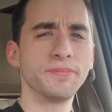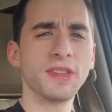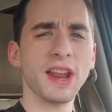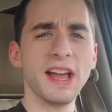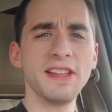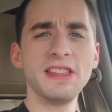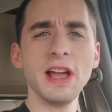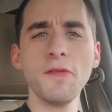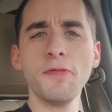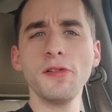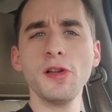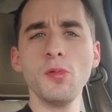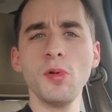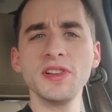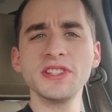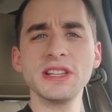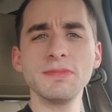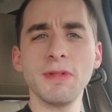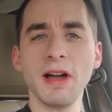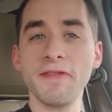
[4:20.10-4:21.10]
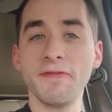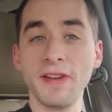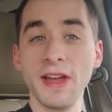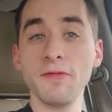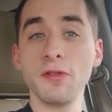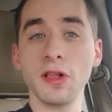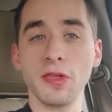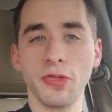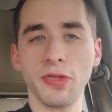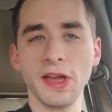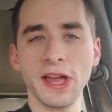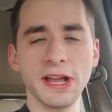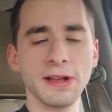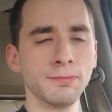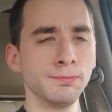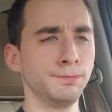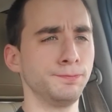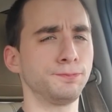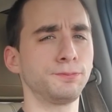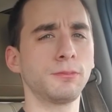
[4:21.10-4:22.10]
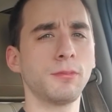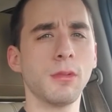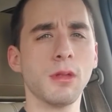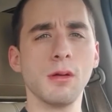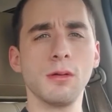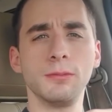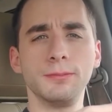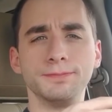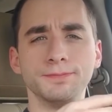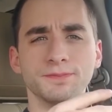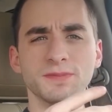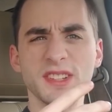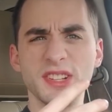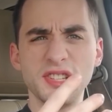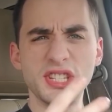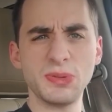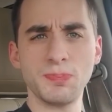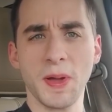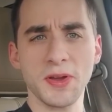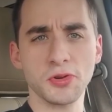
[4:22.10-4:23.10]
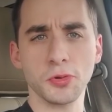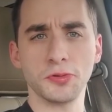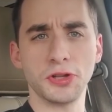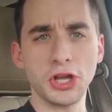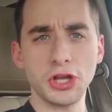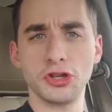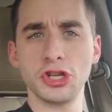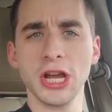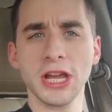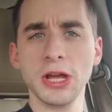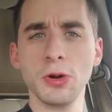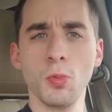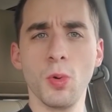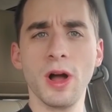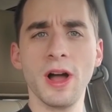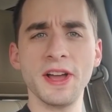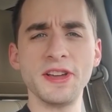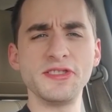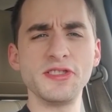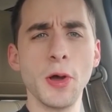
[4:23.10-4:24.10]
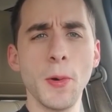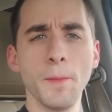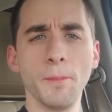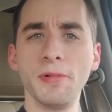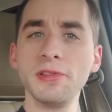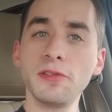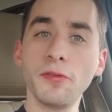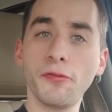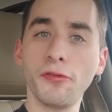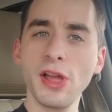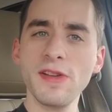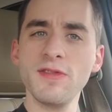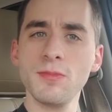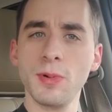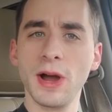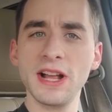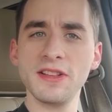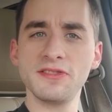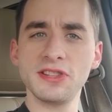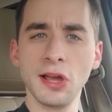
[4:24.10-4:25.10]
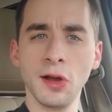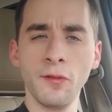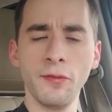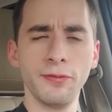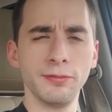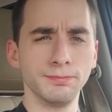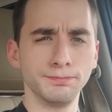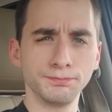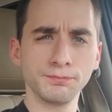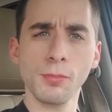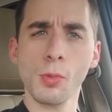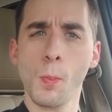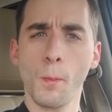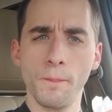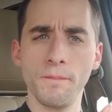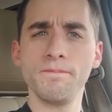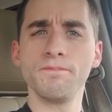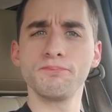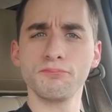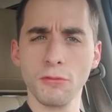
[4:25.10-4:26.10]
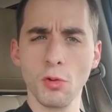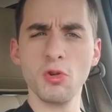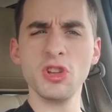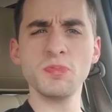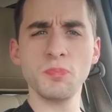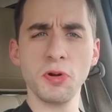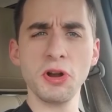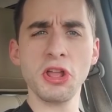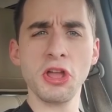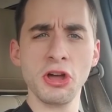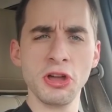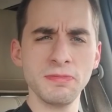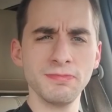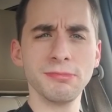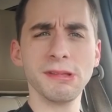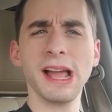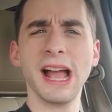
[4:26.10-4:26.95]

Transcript: It definitely wasn't my favorite thing, specialty chicken wise, but the flavor by itself was pretty good.